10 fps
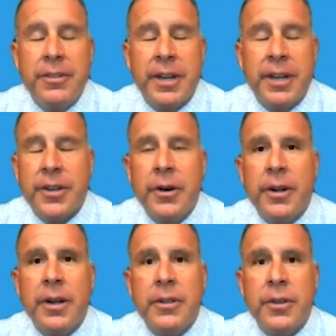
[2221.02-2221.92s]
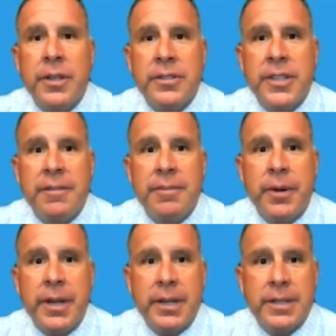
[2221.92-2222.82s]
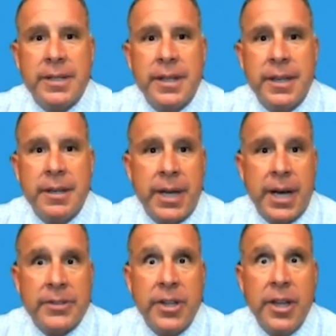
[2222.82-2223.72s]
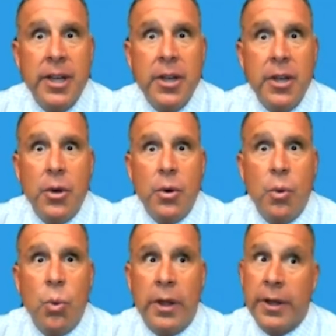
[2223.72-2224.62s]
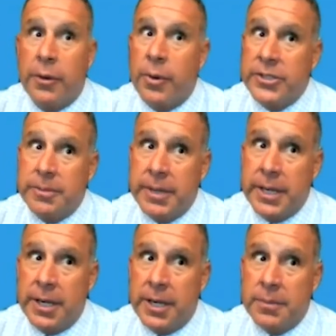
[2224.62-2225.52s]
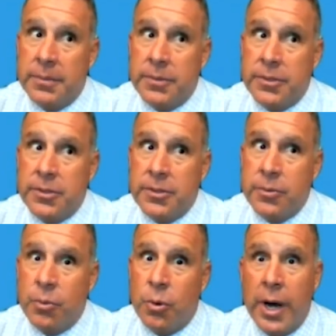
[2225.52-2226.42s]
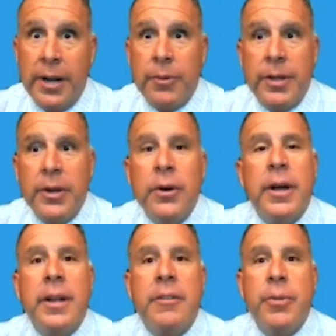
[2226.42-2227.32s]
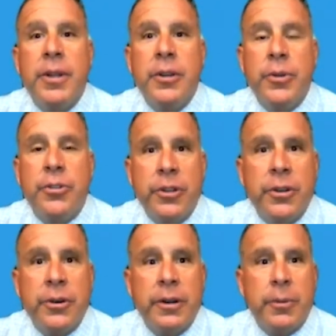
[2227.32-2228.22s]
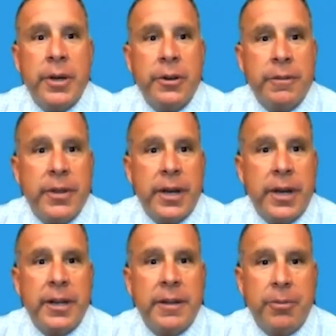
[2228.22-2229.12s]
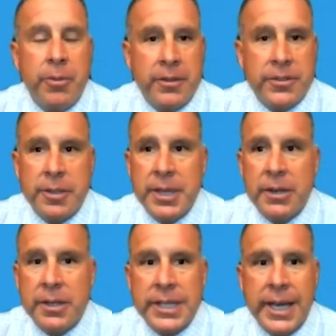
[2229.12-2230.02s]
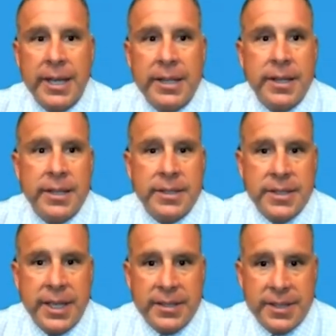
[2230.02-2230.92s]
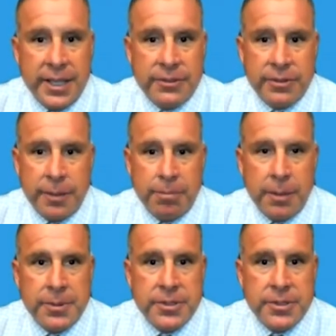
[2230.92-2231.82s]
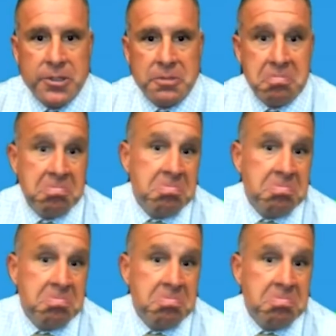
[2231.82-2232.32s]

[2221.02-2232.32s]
South Dakota, you can save money on income tax. Well, the question becomes, why didn't we do it if we knew we should do it, or we could have done it if there's something called decanting? And this case stands for that proposition.